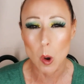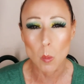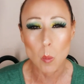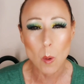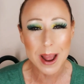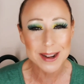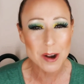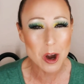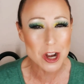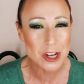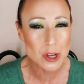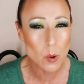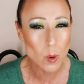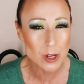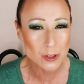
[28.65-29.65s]
what are
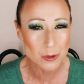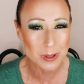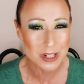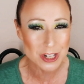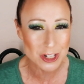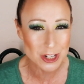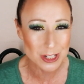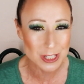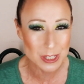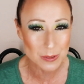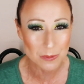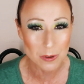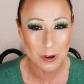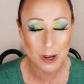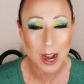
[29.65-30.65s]
your traditions
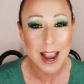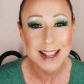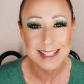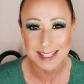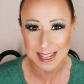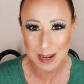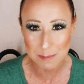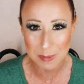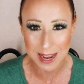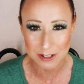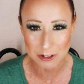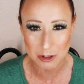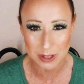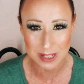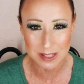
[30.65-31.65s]
for St.
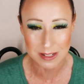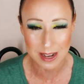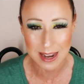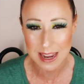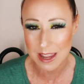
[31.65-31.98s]
Patrick's Day?